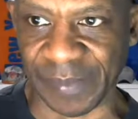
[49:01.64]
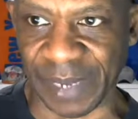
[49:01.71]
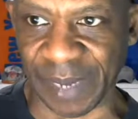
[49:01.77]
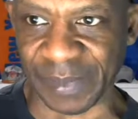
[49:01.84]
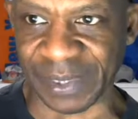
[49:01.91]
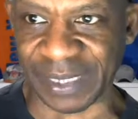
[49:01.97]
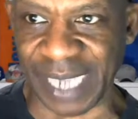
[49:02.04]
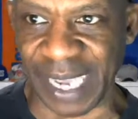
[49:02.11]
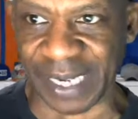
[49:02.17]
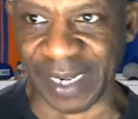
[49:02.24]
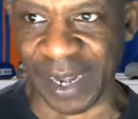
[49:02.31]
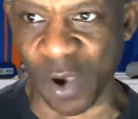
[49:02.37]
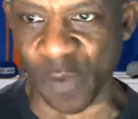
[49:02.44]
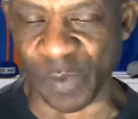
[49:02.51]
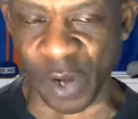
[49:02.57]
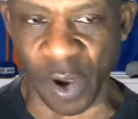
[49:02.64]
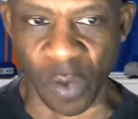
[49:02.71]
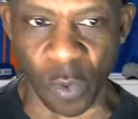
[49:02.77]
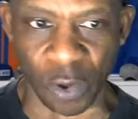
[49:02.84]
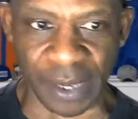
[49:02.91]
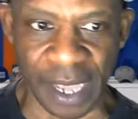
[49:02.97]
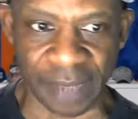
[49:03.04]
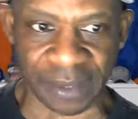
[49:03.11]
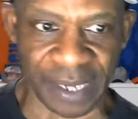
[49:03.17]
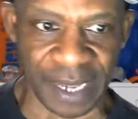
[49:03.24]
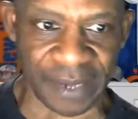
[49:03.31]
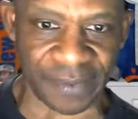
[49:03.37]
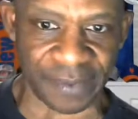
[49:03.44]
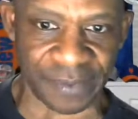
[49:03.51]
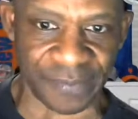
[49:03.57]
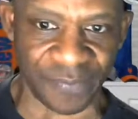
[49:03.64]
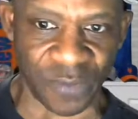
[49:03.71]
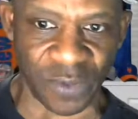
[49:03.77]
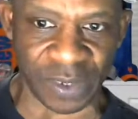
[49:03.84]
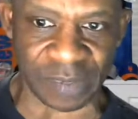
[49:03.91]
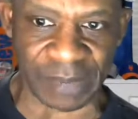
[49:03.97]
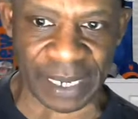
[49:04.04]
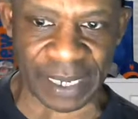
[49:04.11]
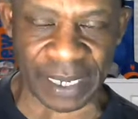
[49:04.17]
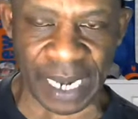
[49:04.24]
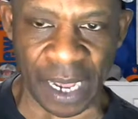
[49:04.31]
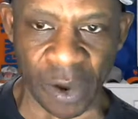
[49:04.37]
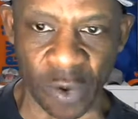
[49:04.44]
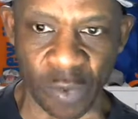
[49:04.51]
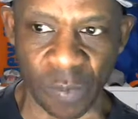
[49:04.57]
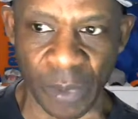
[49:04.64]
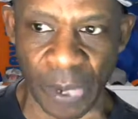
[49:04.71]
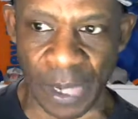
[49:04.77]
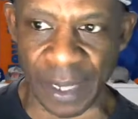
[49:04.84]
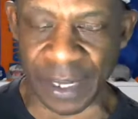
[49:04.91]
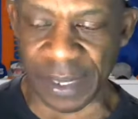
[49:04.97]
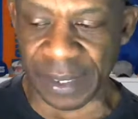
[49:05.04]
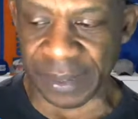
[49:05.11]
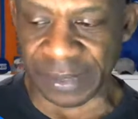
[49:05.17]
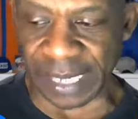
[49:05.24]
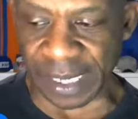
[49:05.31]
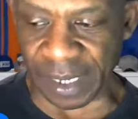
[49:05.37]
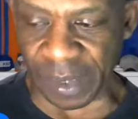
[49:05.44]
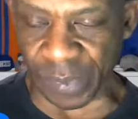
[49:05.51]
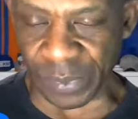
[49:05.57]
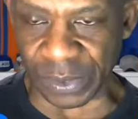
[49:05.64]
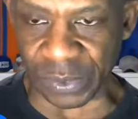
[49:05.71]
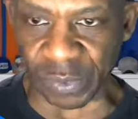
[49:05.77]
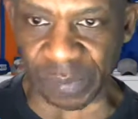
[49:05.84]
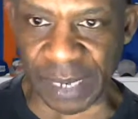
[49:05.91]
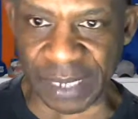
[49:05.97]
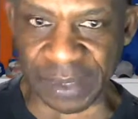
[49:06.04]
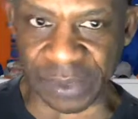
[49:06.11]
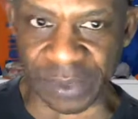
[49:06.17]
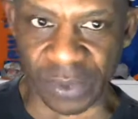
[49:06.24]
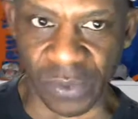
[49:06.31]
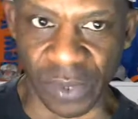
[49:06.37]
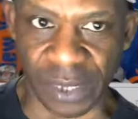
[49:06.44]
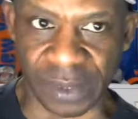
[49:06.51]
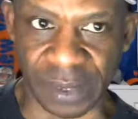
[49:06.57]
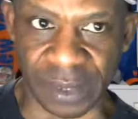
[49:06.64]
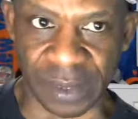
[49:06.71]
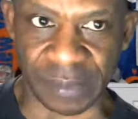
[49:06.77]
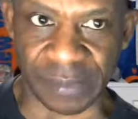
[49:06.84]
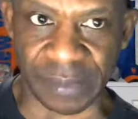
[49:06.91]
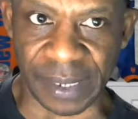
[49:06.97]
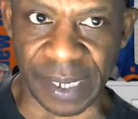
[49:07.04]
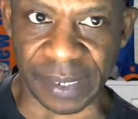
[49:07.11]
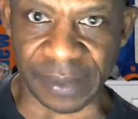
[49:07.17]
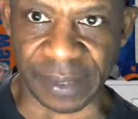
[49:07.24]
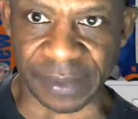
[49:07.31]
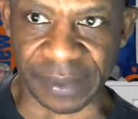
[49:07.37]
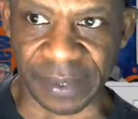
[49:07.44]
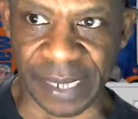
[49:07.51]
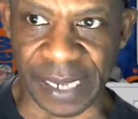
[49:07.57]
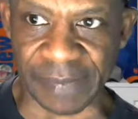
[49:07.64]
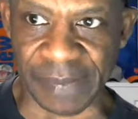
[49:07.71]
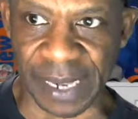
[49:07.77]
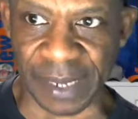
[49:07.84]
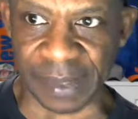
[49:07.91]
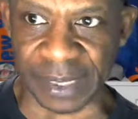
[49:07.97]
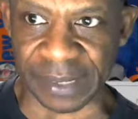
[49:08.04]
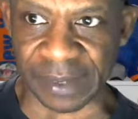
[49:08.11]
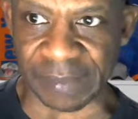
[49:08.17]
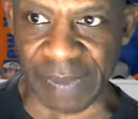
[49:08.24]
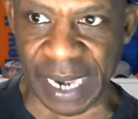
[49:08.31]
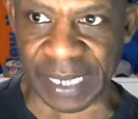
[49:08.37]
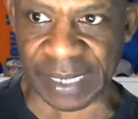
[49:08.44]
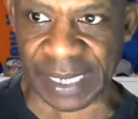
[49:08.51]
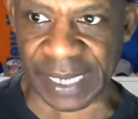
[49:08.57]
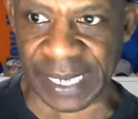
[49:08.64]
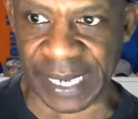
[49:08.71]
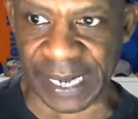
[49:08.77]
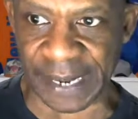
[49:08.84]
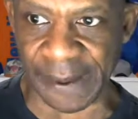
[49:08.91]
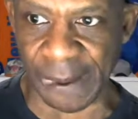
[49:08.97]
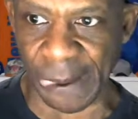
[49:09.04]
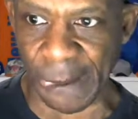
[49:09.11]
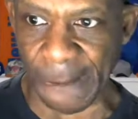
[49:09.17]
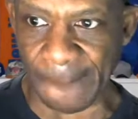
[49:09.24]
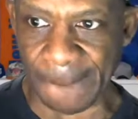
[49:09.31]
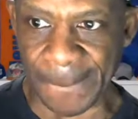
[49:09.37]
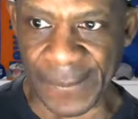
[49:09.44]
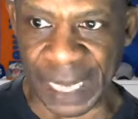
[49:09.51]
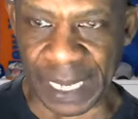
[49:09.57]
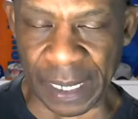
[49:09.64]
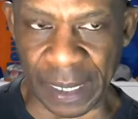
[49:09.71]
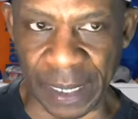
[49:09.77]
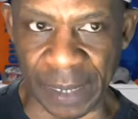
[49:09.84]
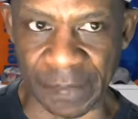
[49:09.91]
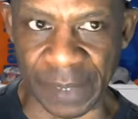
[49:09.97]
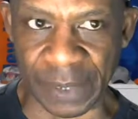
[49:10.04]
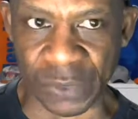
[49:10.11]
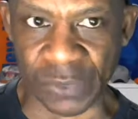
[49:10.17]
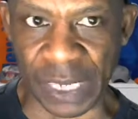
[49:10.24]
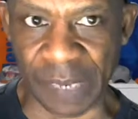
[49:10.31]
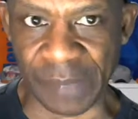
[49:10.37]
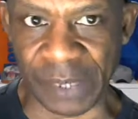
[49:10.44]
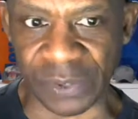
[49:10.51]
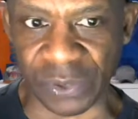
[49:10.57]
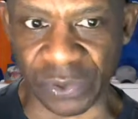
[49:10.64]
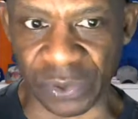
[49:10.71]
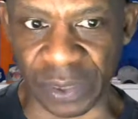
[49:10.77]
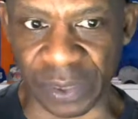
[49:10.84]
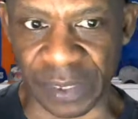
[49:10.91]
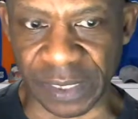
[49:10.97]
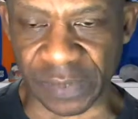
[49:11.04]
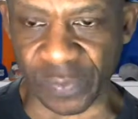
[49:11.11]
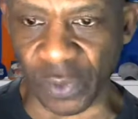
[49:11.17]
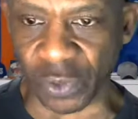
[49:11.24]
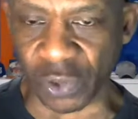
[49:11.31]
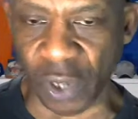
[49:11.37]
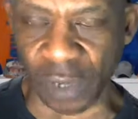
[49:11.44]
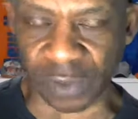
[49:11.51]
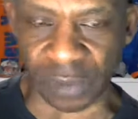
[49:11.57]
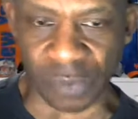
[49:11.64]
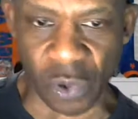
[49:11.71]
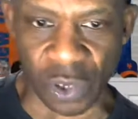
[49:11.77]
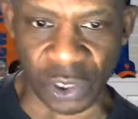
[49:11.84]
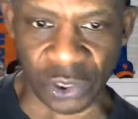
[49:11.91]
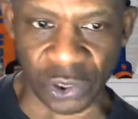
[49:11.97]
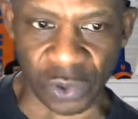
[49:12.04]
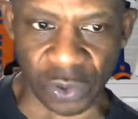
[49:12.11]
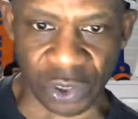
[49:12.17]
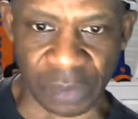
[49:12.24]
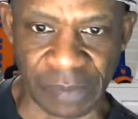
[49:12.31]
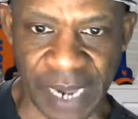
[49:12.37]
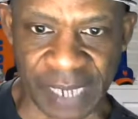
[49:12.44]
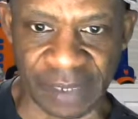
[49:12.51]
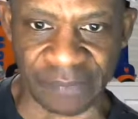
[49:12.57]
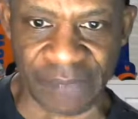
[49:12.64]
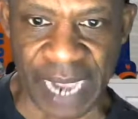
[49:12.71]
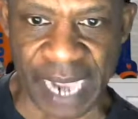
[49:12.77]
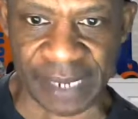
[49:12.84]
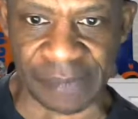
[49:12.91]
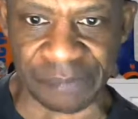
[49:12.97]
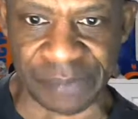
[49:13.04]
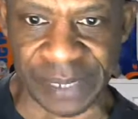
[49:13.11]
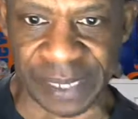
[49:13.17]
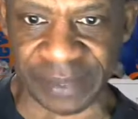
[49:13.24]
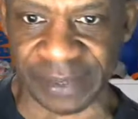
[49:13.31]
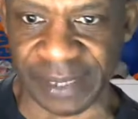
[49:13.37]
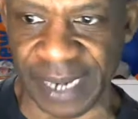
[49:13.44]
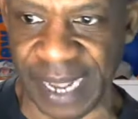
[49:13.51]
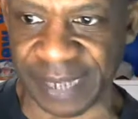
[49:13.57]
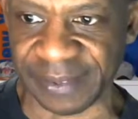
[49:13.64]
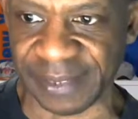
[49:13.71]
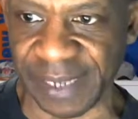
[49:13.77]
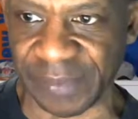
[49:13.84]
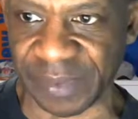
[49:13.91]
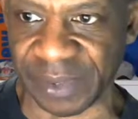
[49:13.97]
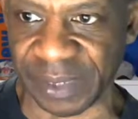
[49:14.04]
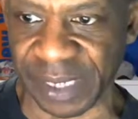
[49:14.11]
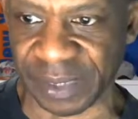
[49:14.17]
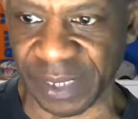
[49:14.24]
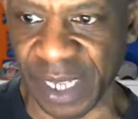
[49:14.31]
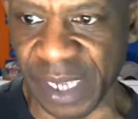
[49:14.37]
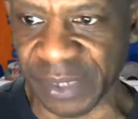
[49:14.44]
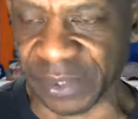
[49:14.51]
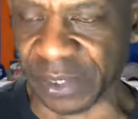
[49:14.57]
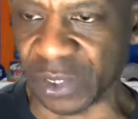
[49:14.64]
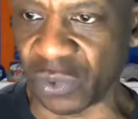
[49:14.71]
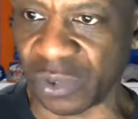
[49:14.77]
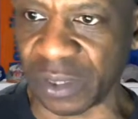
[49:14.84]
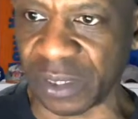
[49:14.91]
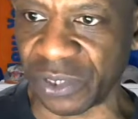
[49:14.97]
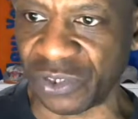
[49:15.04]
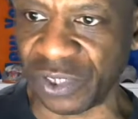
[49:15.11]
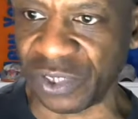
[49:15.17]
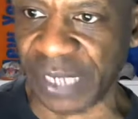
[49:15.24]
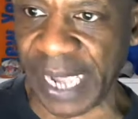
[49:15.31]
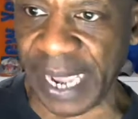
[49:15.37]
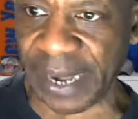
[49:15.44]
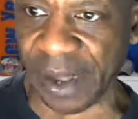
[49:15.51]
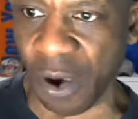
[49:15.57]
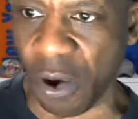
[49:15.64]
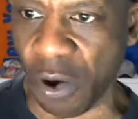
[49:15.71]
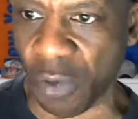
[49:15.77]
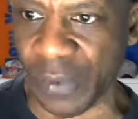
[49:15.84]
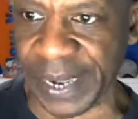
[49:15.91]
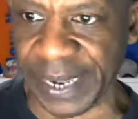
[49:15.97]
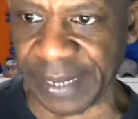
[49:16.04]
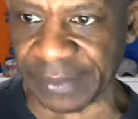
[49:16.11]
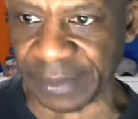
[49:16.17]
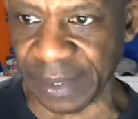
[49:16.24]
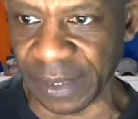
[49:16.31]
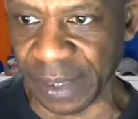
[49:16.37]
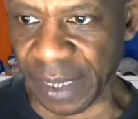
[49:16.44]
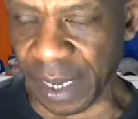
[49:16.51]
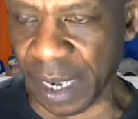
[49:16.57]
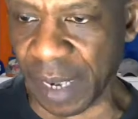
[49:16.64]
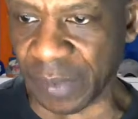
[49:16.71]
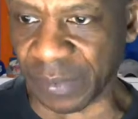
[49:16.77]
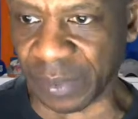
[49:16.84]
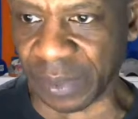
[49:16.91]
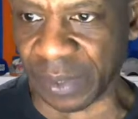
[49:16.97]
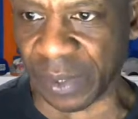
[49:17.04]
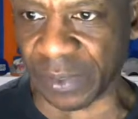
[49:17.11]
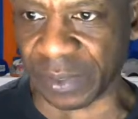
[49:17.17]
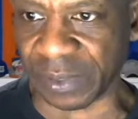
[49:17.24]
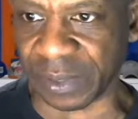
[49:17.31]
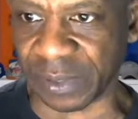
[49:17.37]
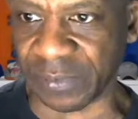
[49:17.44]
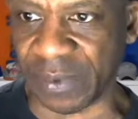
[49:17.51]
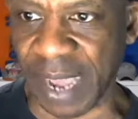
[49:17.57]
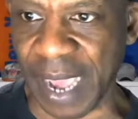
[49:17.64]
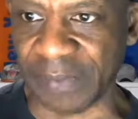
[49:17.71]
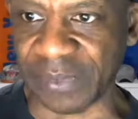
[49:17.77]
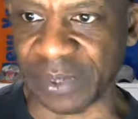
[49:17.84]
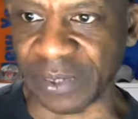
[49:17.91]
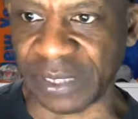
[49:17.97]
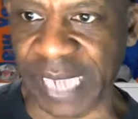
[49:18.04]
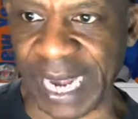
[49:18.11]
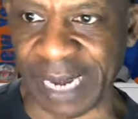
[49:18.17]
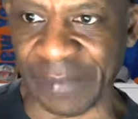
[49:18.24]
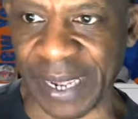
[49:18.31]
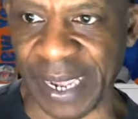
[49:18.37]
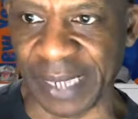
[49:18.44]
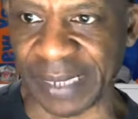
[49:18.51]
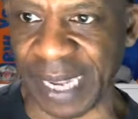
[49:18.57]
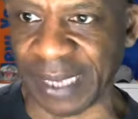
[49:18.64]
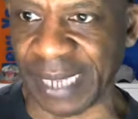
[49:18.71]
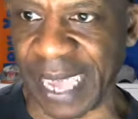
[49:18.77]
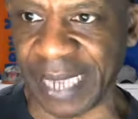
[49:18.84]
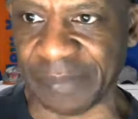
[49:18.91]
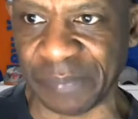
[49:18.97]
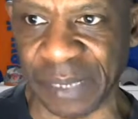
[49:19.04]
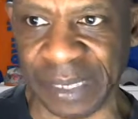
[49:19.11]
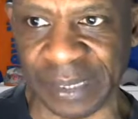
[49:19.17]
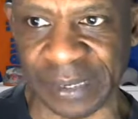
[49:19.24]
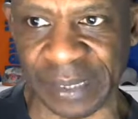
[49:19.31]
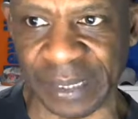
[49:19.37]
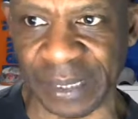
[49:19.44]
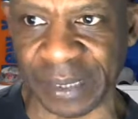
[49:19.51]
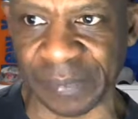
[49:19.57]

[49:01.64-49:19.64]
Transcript: man. I'm excited. I hope it all work out tonight for us, man, and I hope that we do make this noise today, man, and get somebody in here and do that, man. So the Knicks Real Talk the Morning Show. It's your man Divine, the Big Jedi 76. Salute to the chat always. Subscribe to the channel, man. Hit that like button.